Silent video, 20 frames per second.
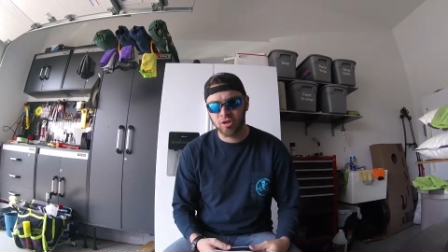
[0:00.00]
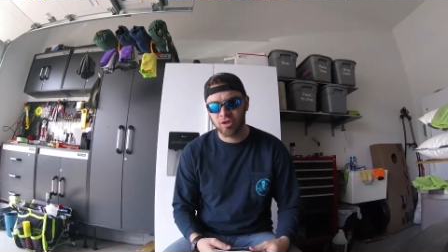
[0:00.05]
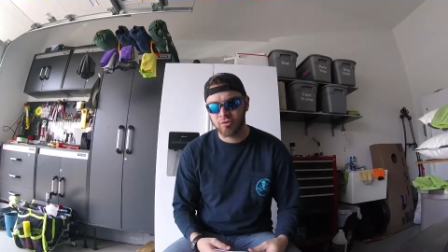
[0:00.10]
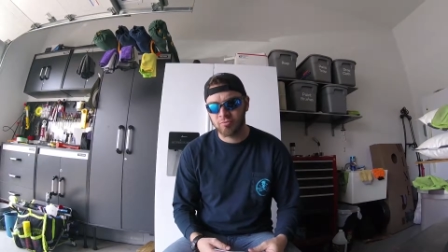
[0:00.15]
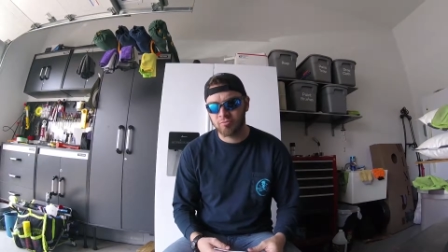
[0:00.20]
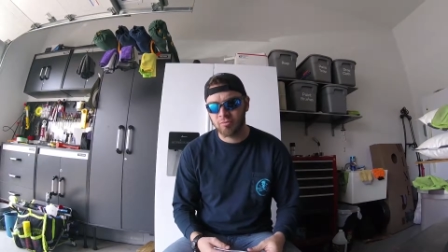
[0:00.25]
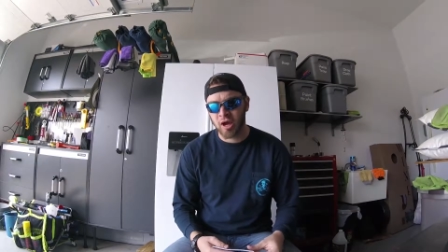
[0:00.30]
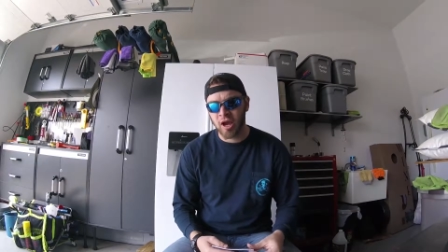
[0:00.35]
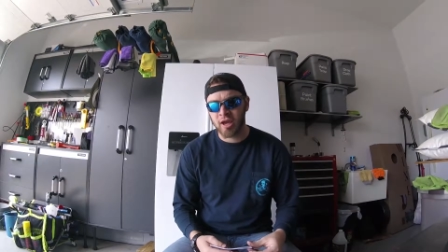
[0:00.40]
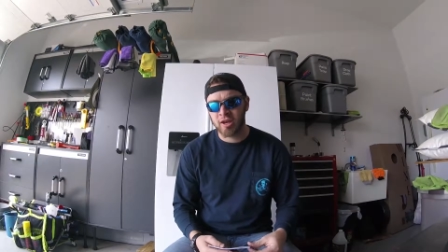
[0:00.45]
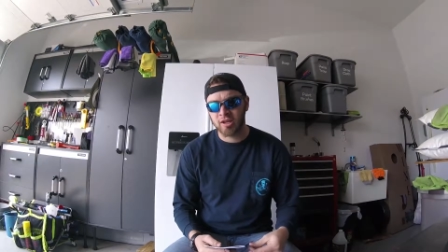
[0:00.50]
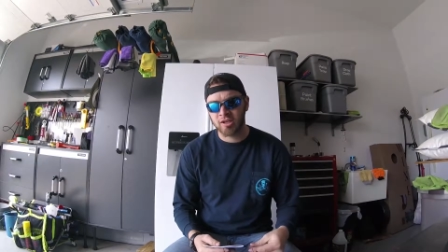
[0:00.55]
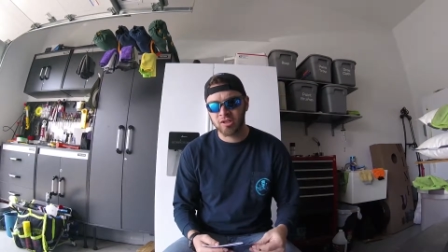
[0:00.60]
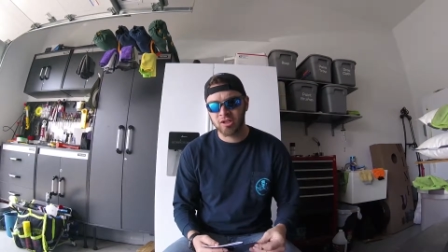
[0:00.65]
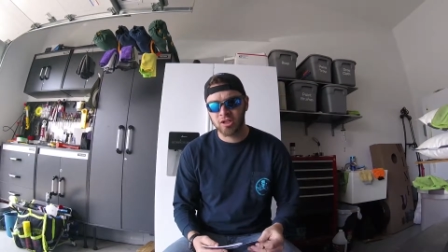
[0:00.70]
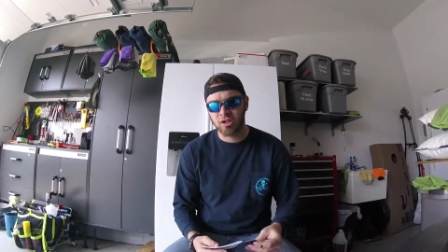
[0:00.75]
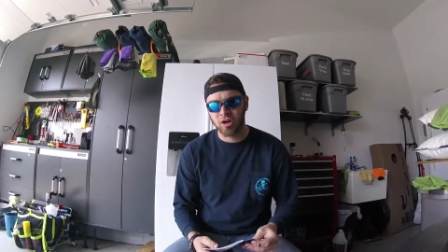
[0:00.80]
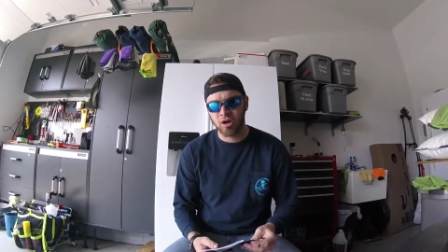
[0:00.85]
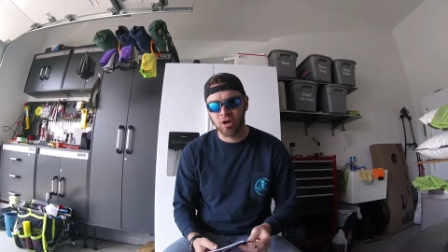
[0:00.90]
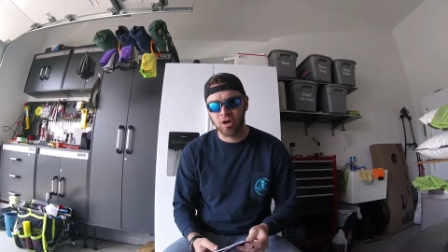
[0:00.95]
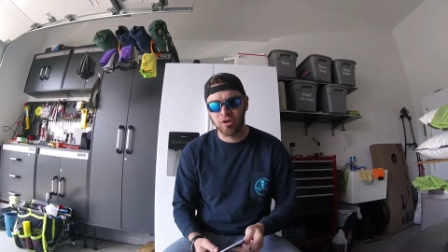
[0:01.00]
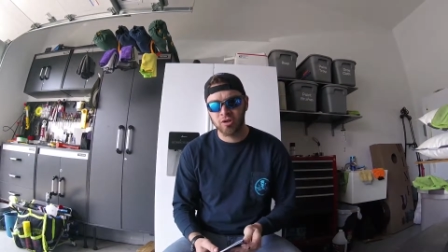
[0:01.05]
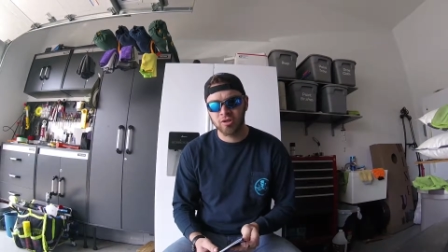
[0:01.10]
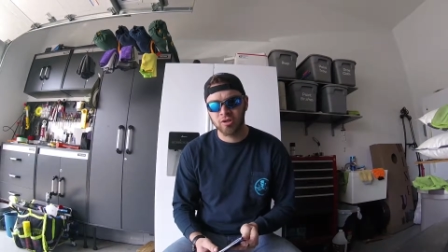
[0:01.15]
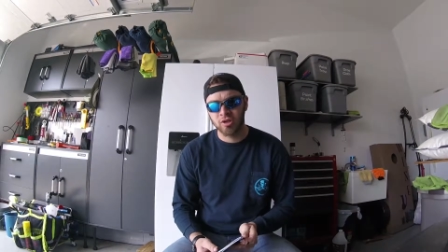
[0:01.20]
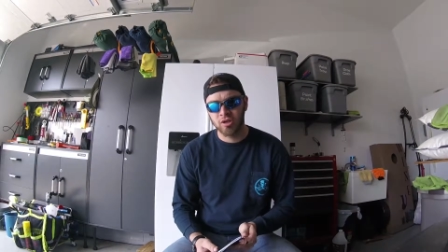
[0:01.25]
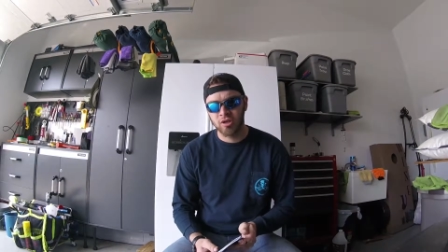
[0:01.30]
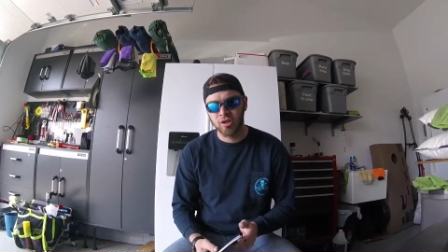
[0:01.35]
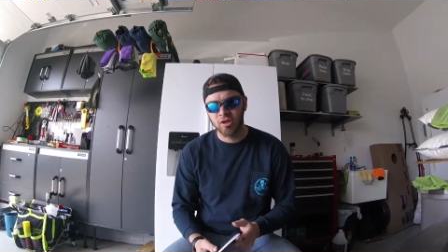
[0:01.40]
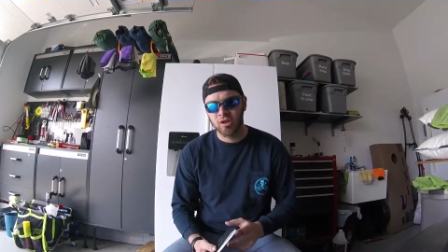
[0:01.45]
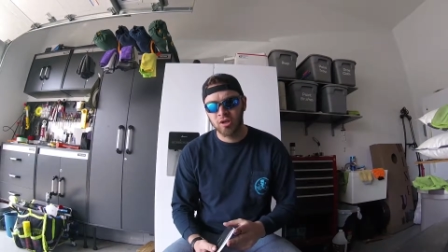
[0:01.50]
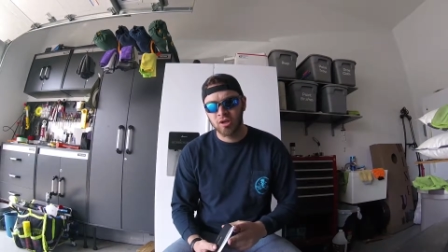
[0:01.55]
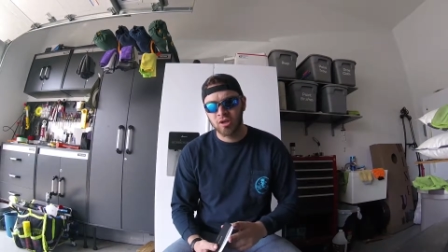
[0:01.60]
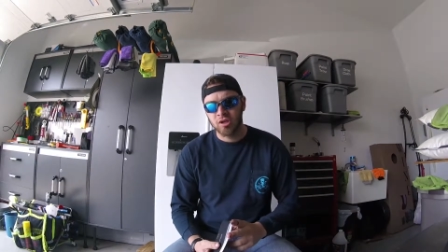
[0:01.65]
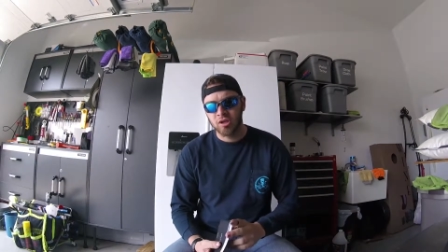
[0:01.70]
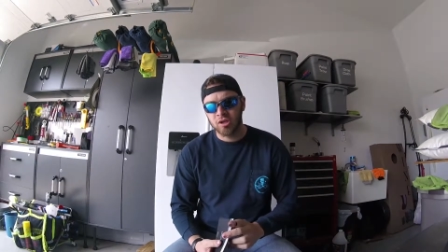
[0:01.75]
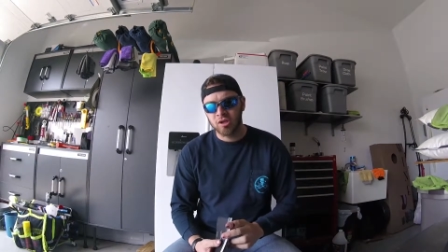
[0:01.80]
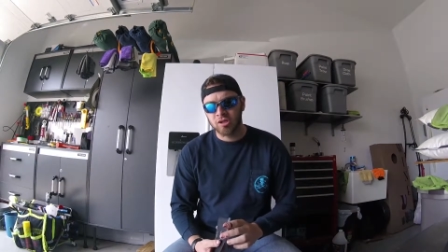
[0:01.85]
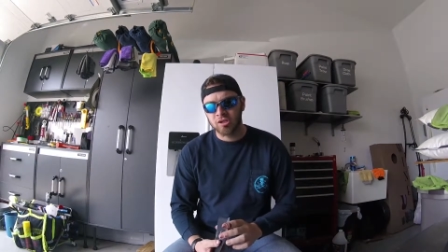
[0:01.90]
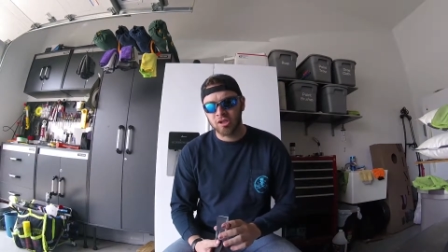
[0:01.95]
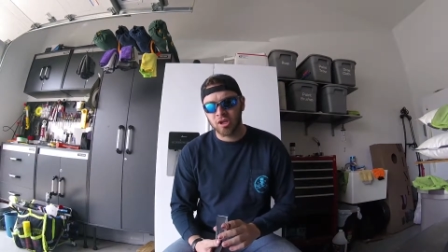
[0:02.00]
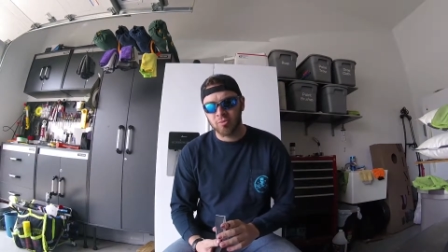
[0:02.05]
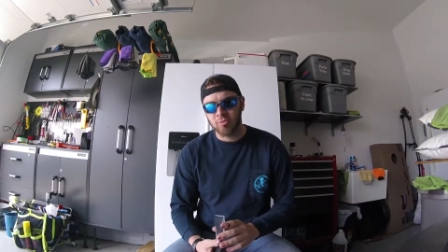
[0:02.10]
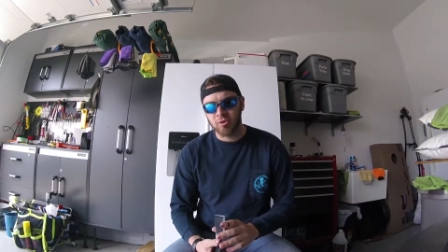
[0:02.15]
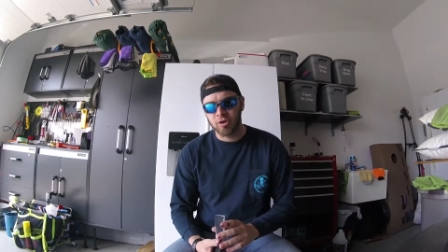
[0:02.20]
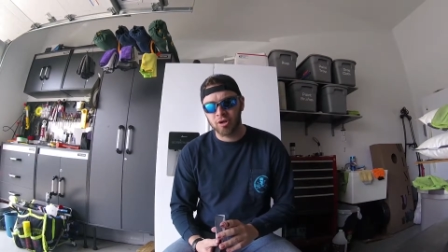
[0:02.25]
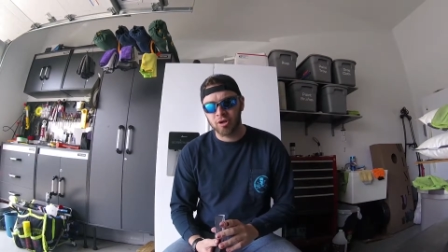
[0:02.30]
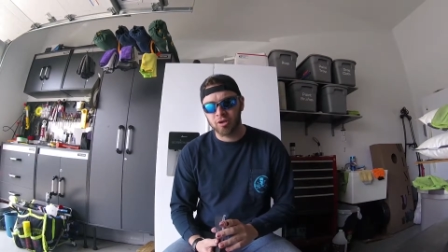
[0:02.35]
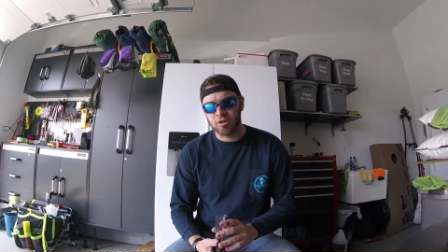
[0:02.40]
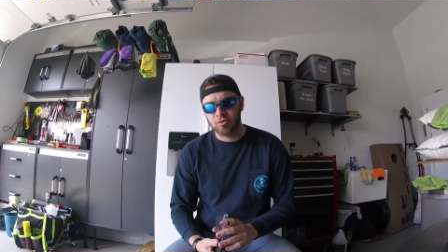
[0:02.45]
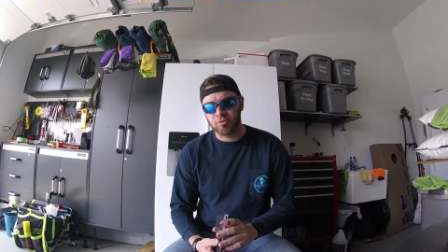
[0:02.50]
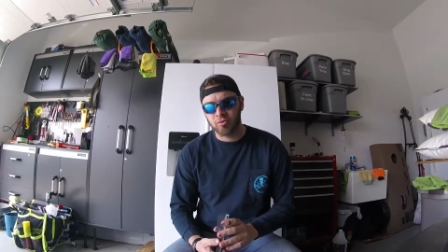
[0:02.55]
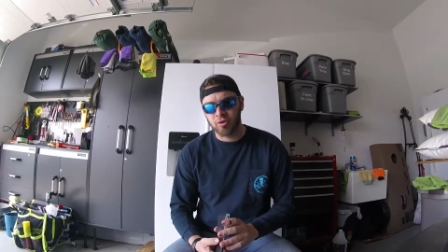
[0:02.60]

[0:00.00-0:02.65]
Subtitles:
can buy an SD card separate.